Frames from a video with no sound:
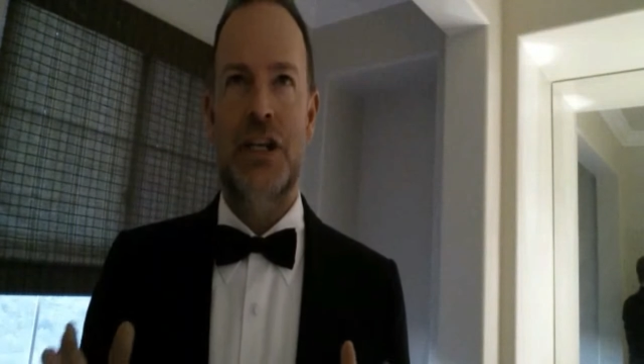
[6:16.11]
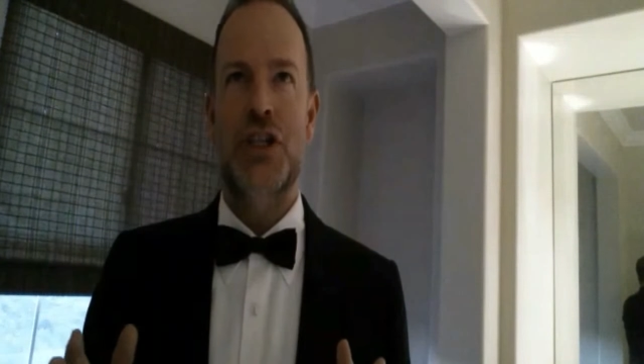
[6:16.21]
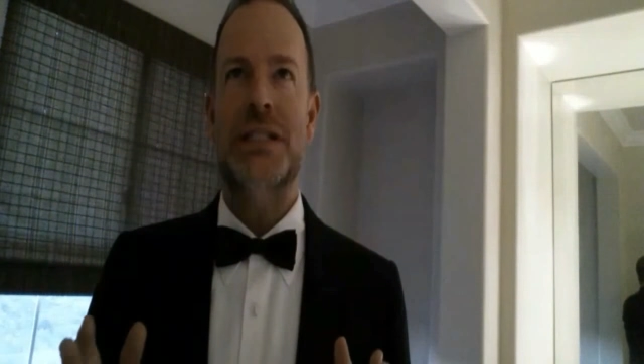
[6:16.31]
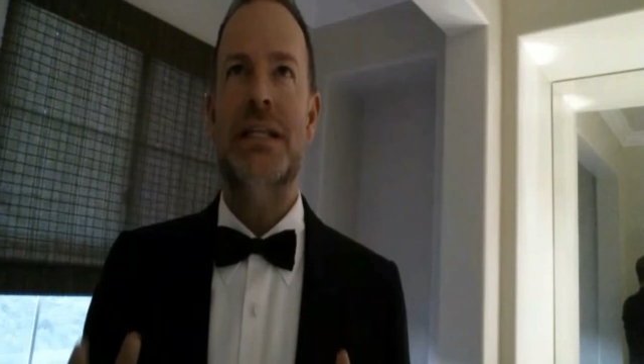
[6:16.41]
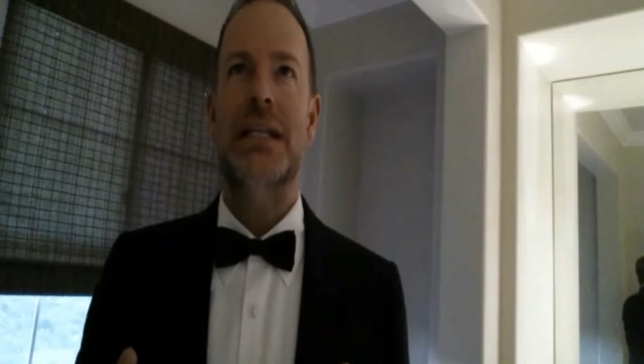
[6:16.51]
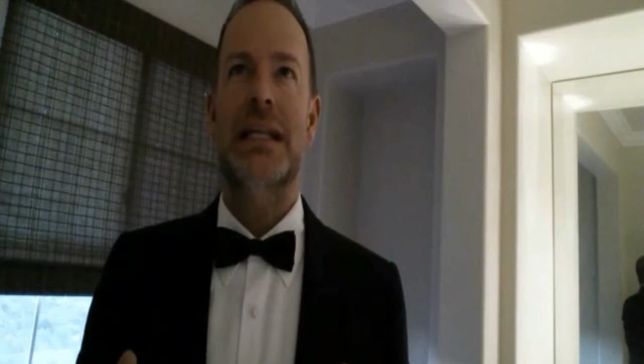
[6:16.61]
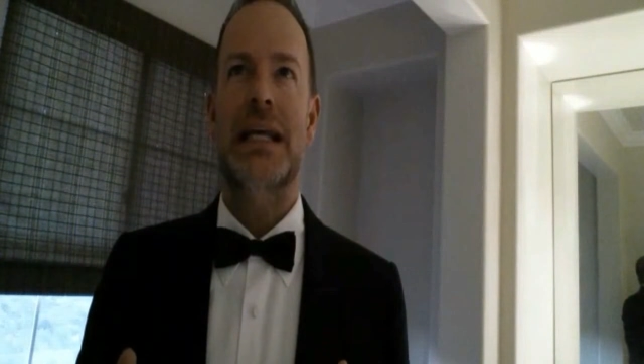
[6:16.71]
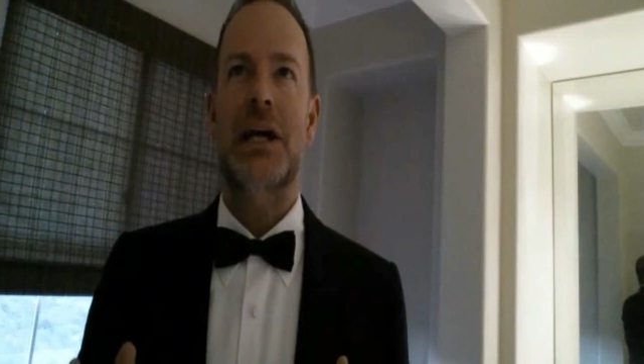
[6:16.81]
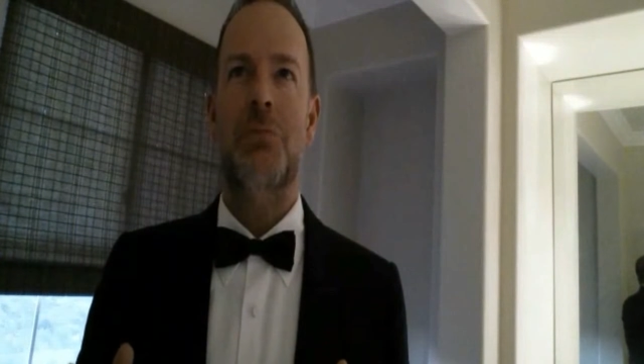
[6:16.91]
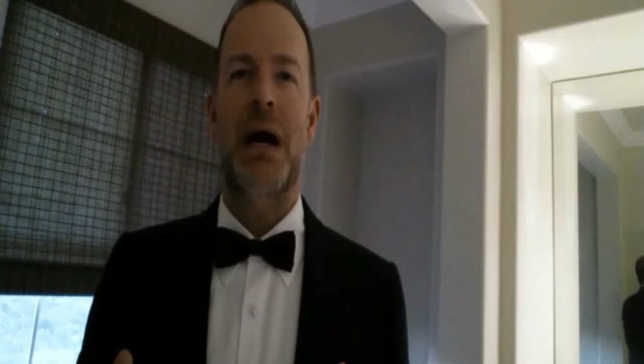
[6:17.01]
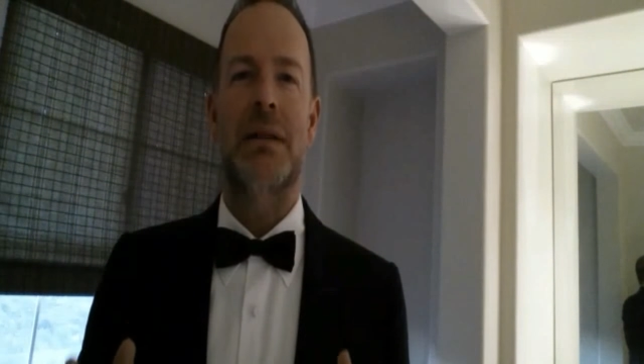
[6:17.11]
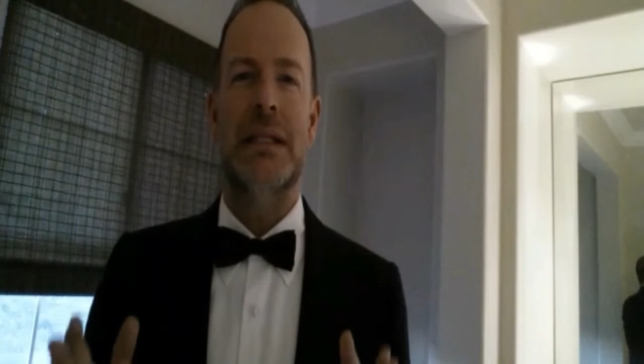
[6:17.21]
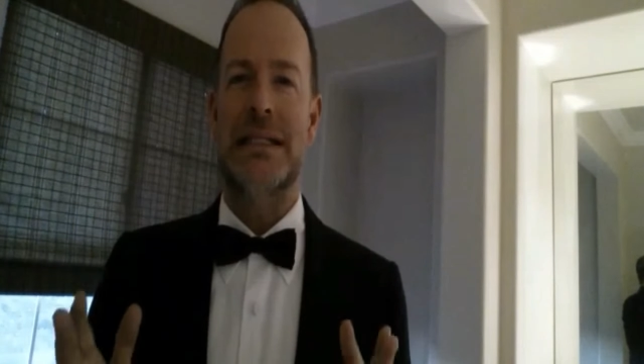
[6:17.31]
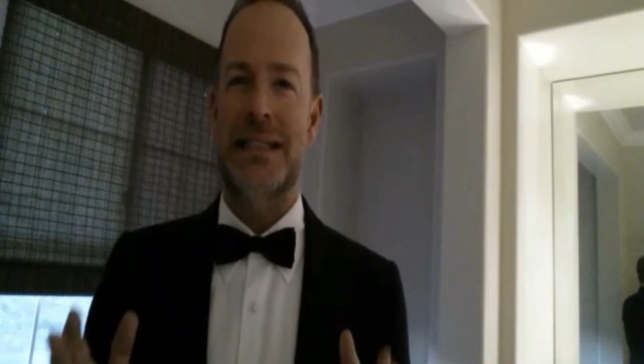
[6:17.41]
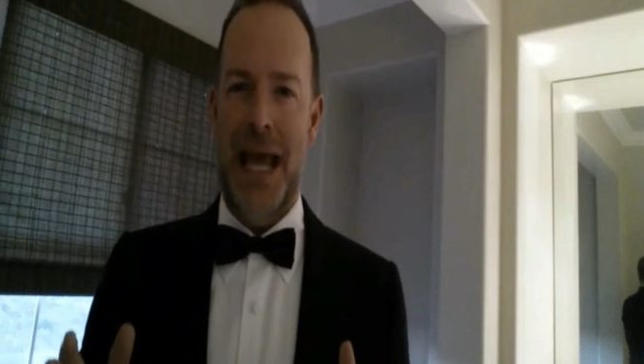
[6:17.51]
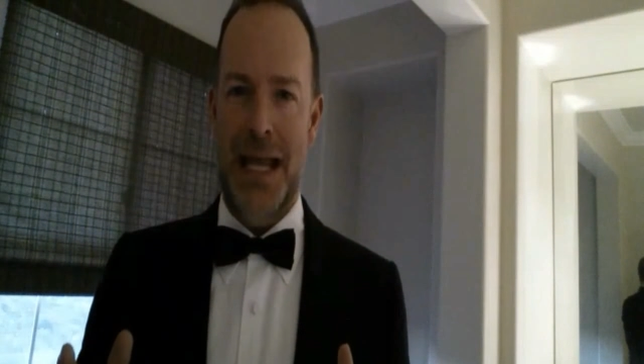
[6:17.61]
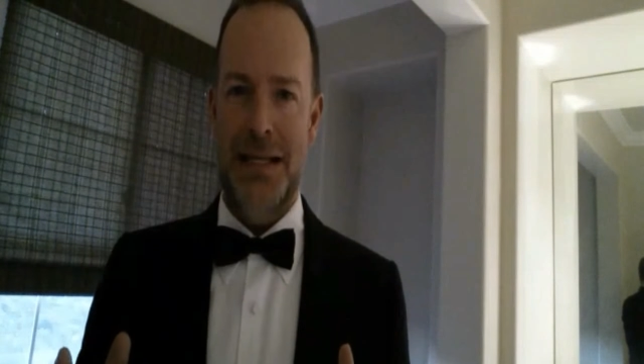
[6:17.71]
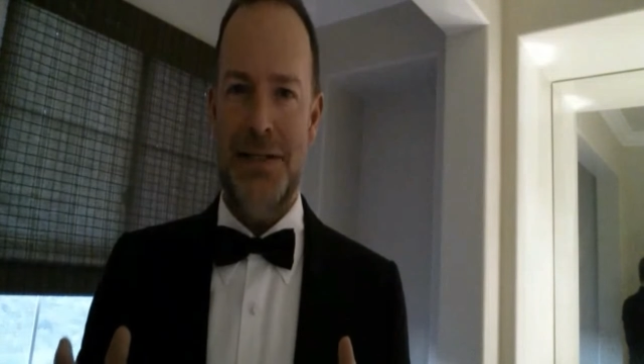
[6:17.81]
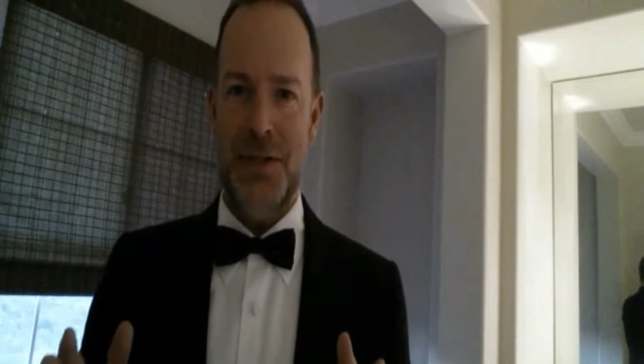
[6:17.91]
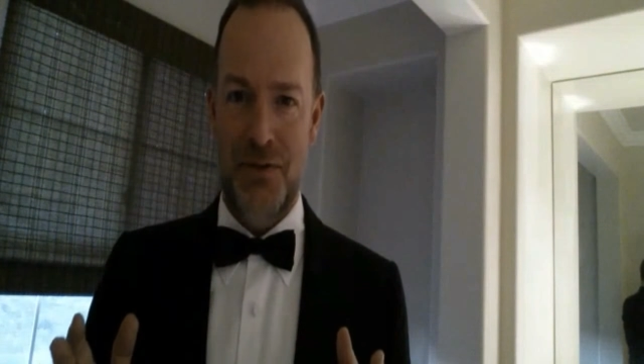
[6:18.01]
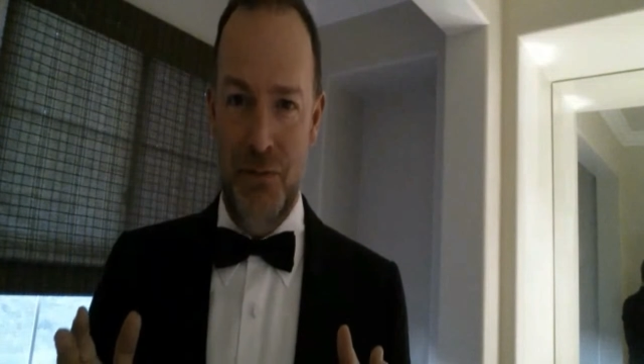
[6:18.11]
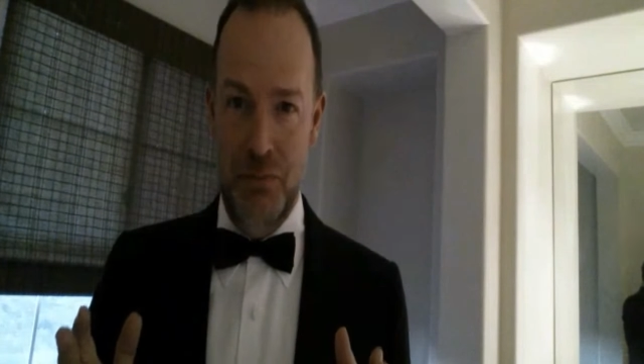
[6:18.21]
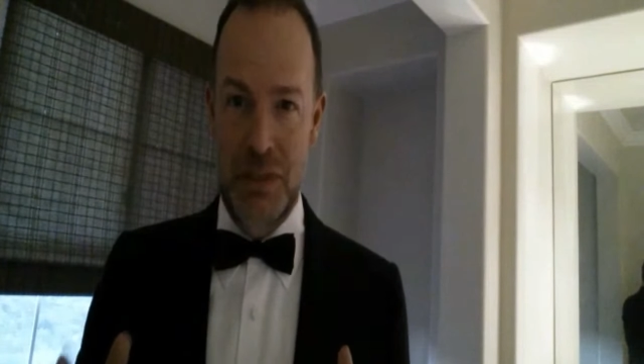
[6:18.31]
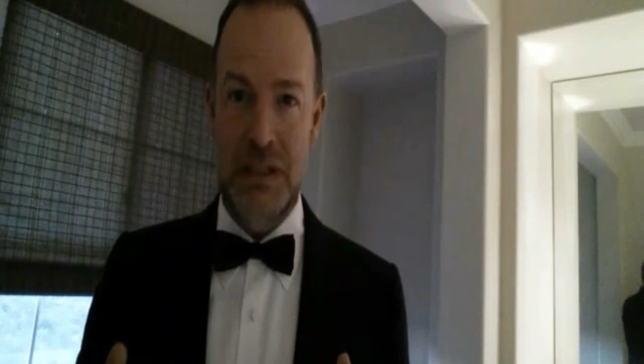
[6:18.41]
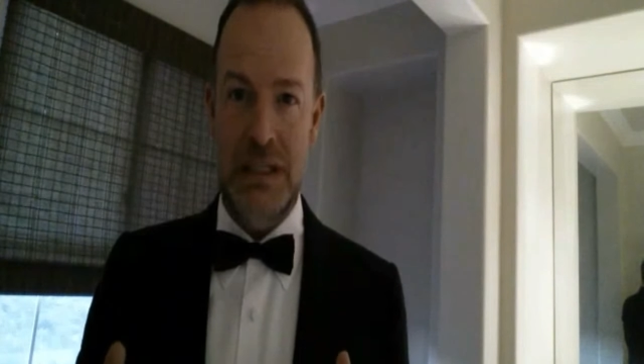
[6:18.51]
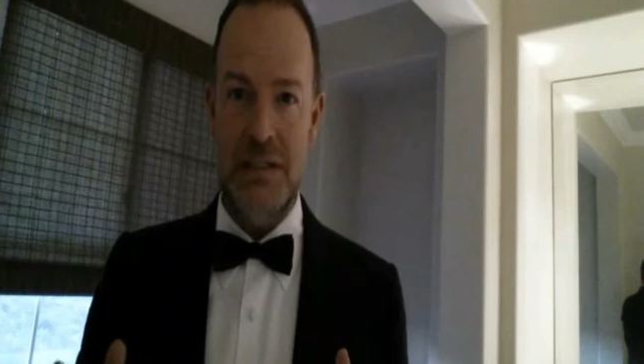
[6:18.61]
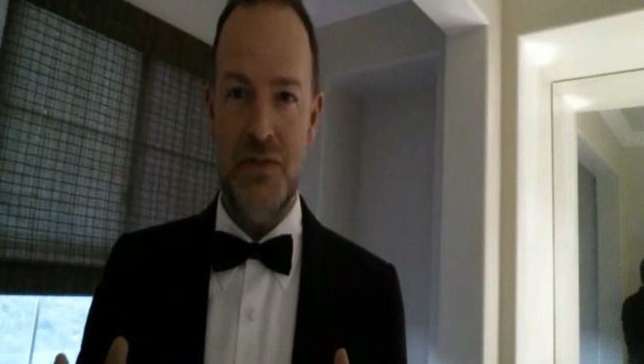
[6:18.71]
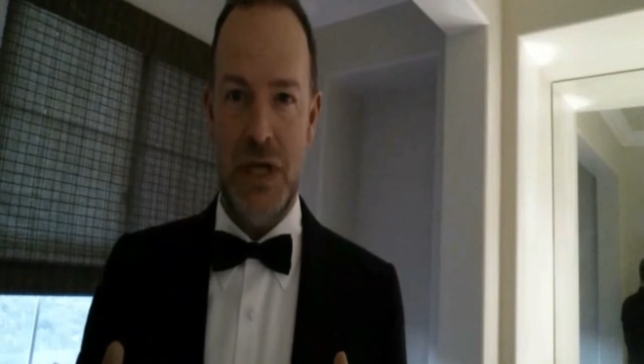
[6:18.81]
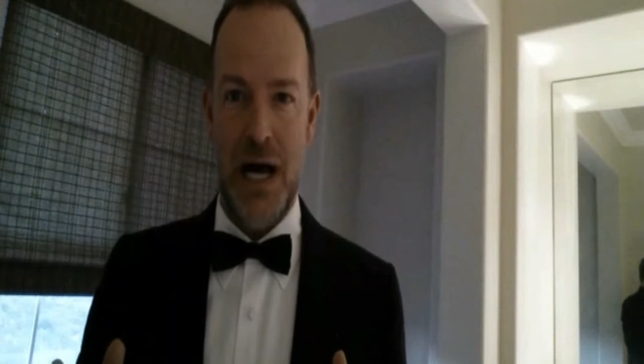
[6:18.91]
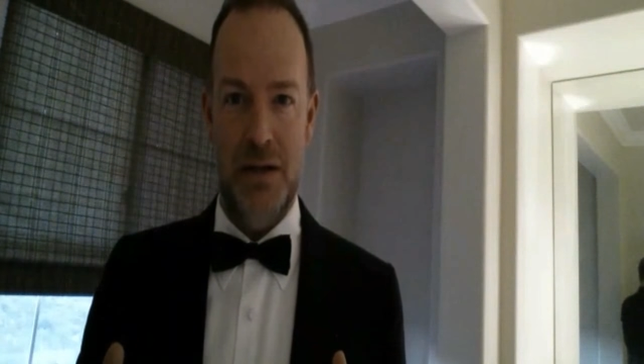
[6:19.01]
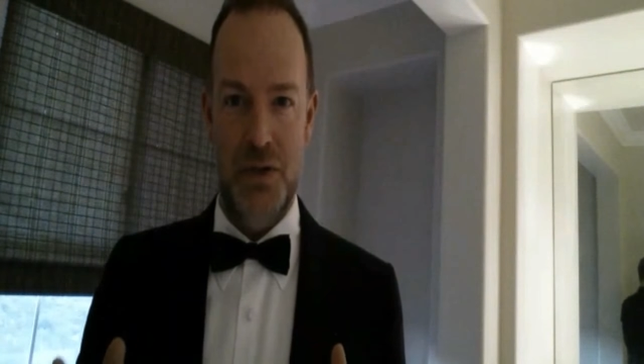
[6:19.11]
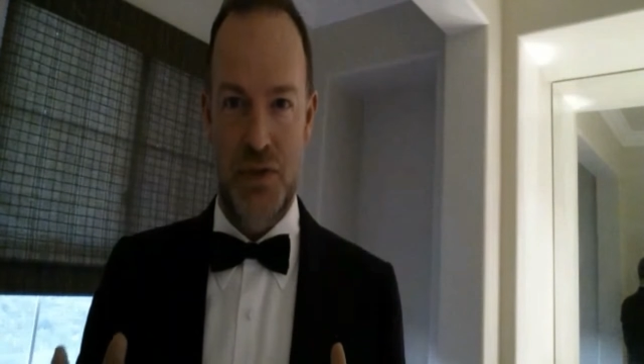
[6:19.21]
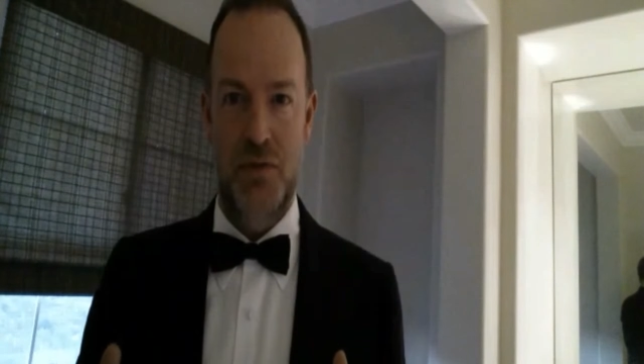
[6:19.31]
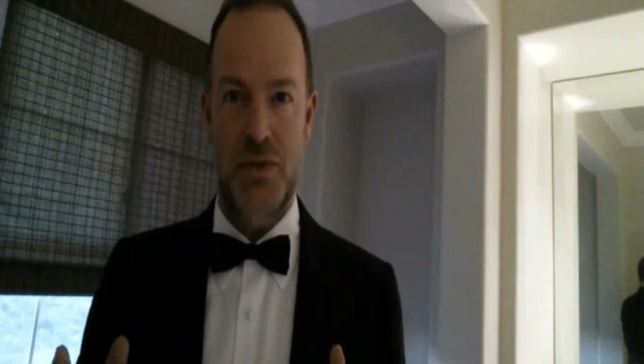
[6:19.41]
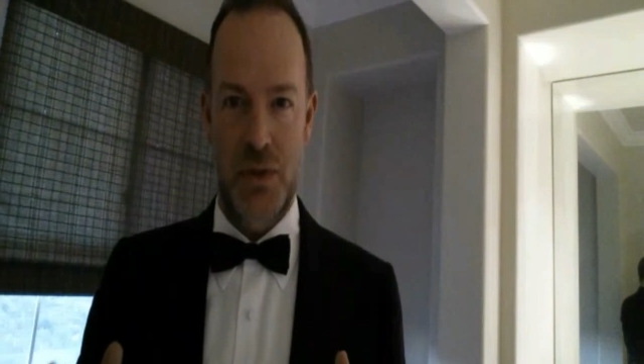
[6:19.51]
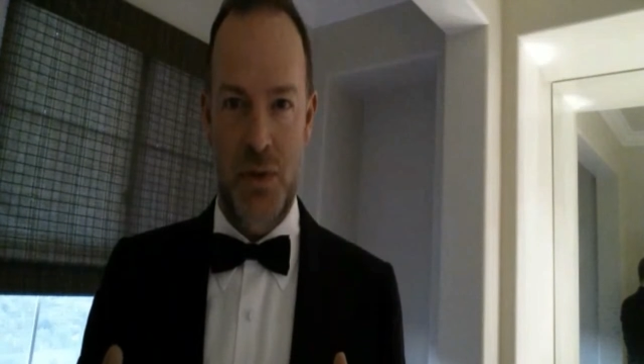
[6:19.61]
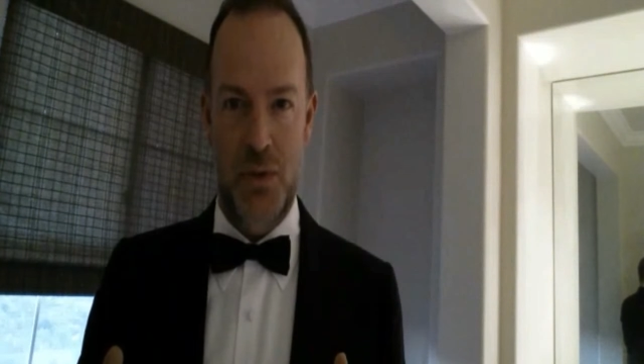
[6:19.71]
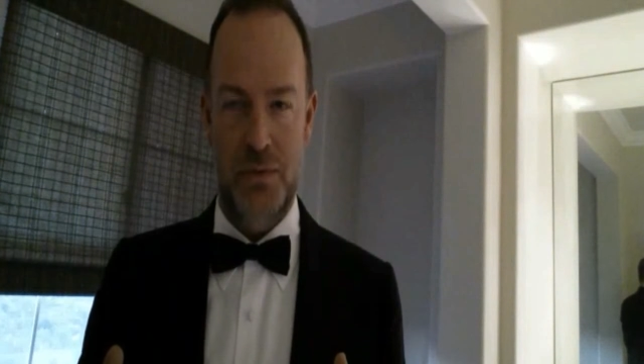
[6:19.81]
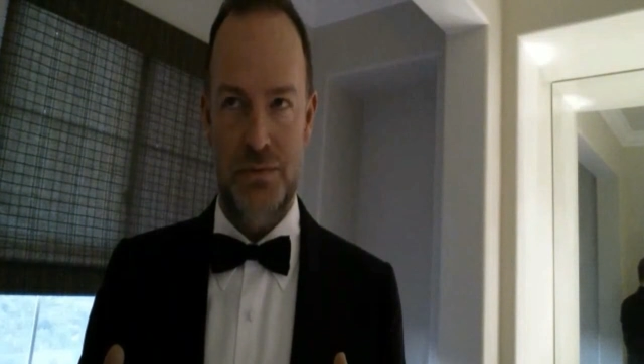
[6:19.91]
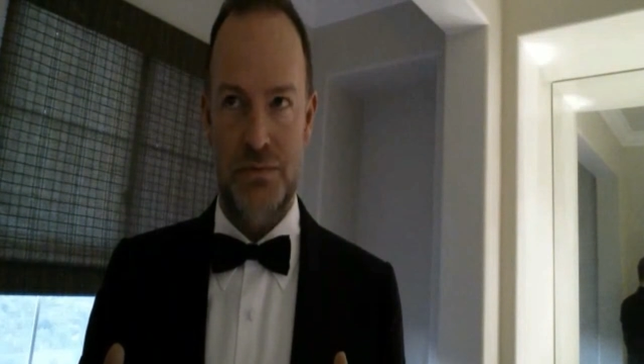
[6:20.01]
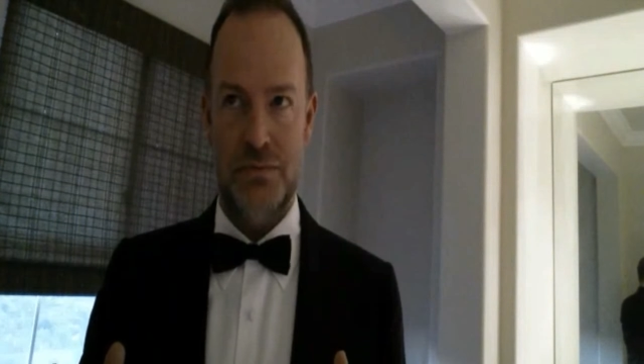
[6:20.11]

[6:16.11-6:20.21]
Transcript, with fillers: just to think about the tens of millions of dollars you have sold,